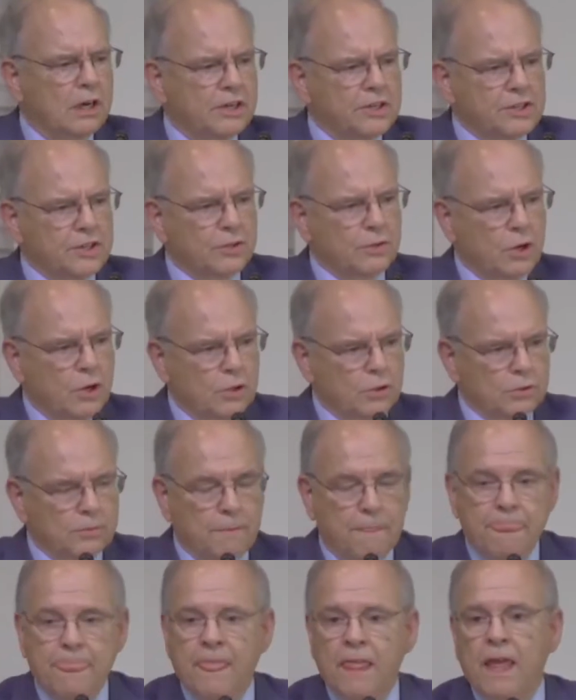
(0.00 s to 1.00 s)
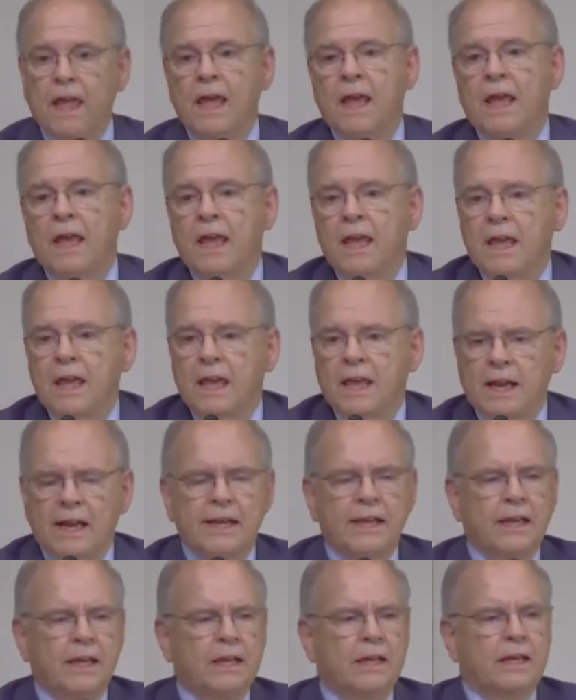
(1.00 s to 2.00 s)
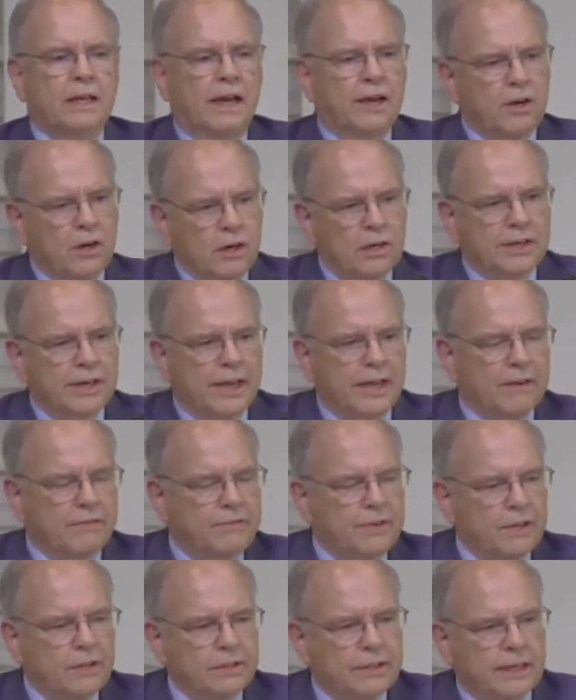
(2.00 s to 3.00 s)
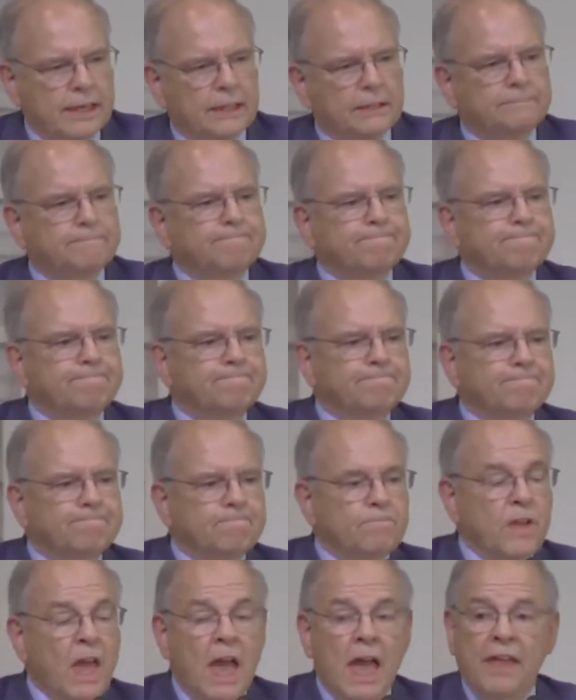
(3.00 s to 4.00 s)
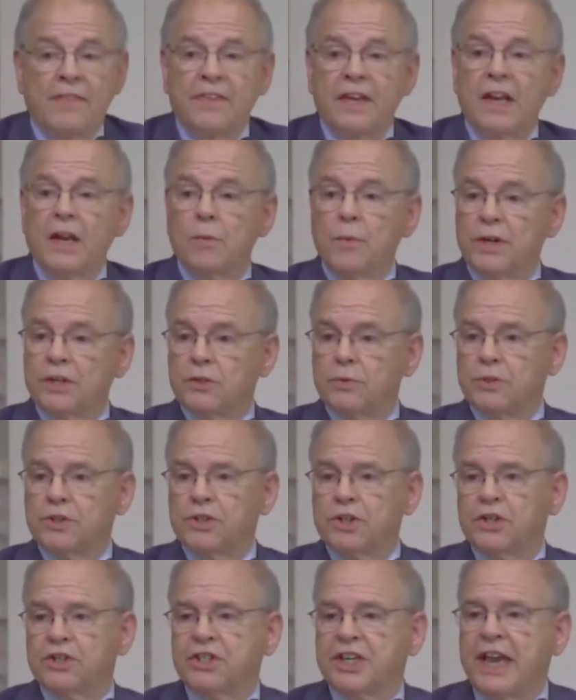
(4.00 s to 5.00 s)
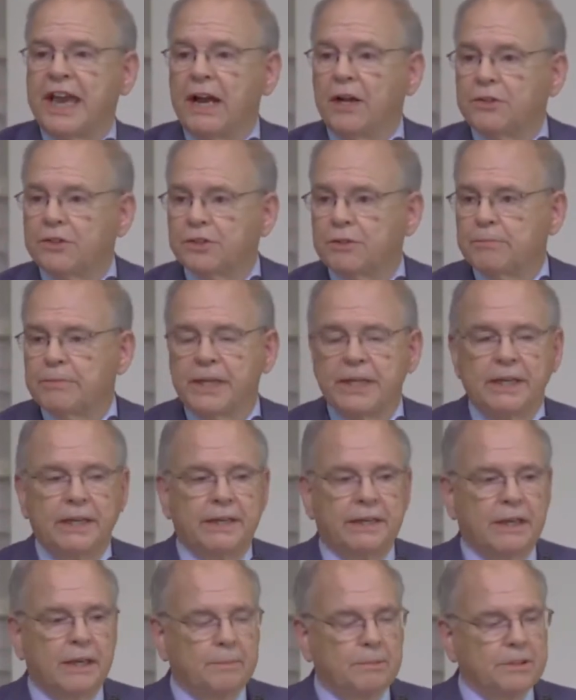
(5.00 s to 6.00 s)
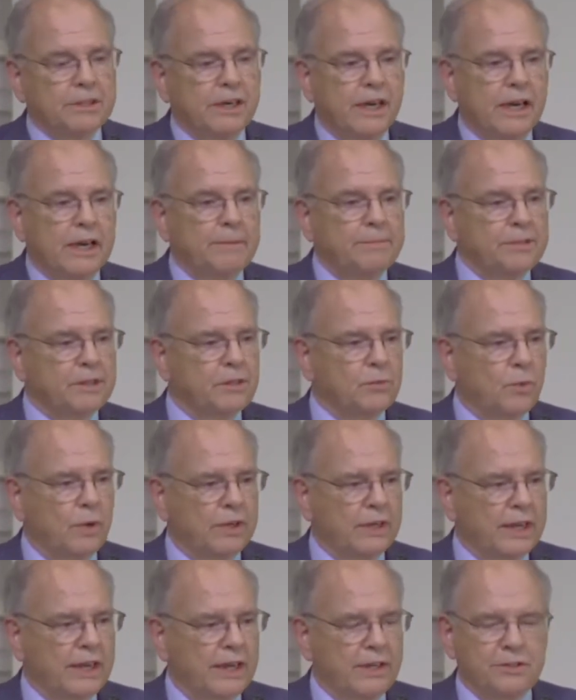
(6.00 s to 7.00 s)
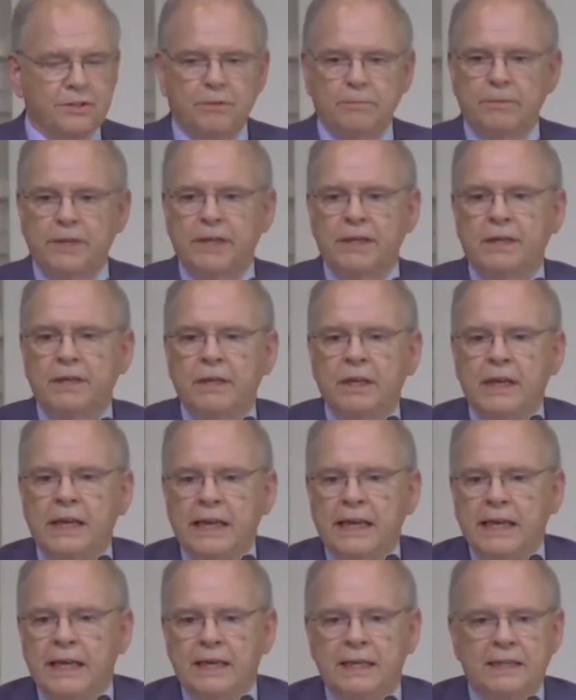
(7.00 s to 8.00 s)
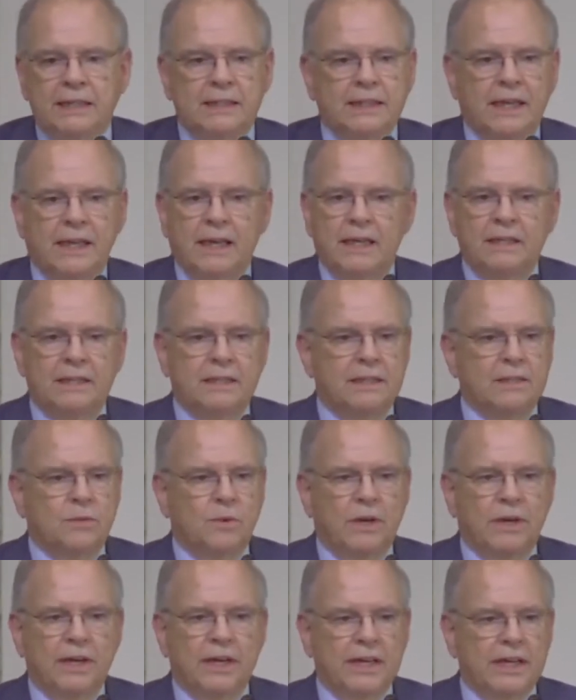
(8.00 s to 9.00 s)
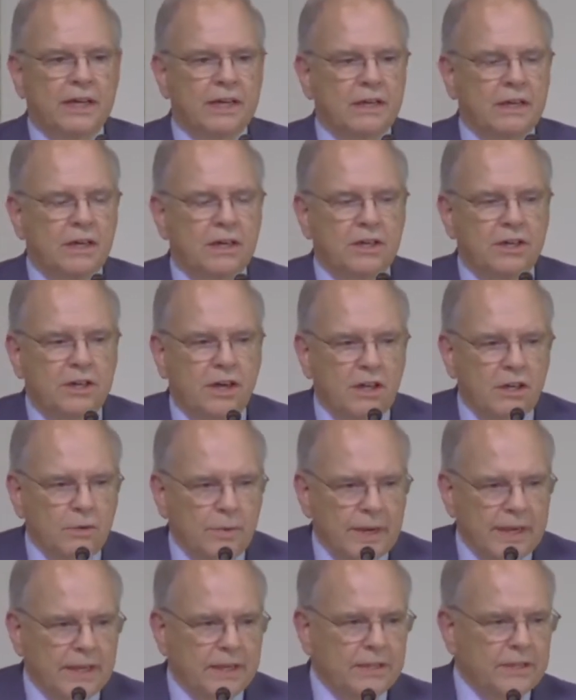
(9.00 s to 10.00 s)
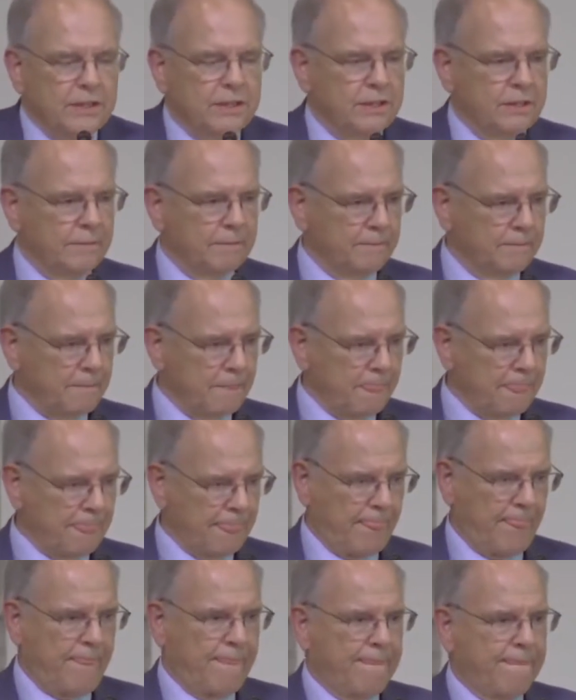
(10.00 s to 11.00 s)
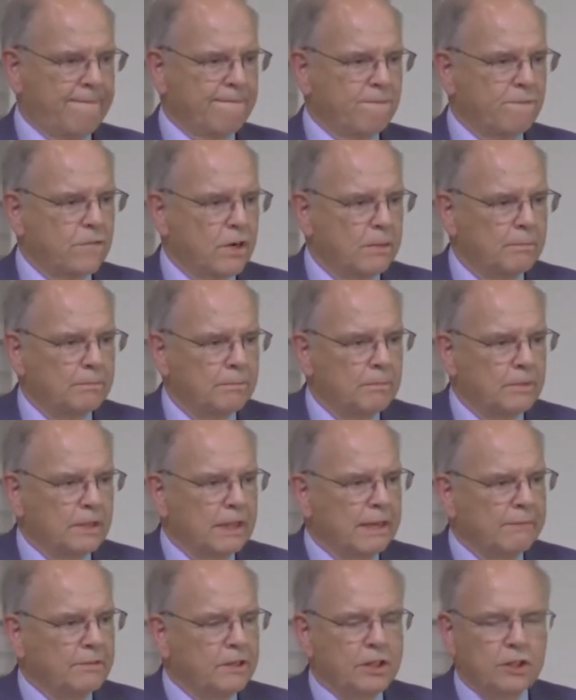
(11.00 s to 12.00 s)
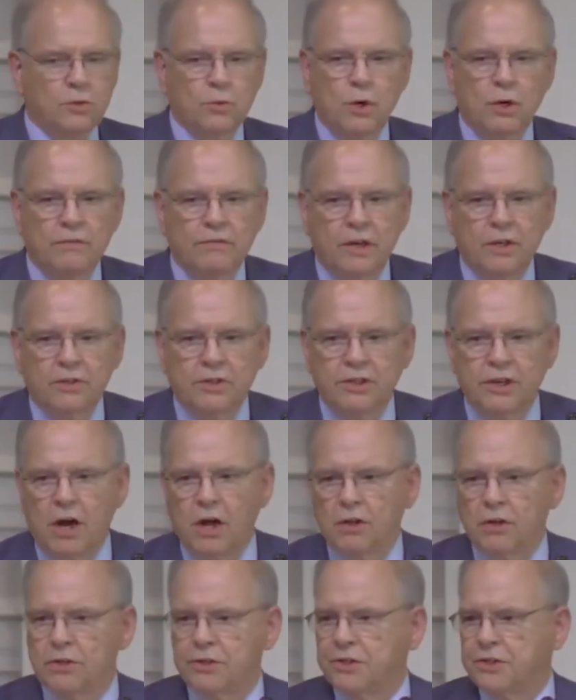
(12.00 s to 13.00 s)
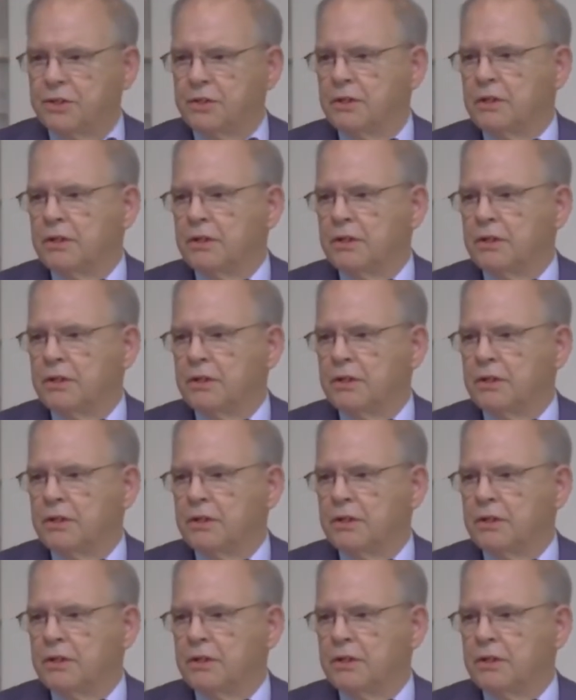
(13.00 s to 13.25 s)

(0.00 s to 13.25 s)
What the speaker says: as their own. And I heard that, felt that. And then I went to a church council meeting a couple times, and one council meeting, Dad wanted to get a $100 raise from $1,100 to $1,200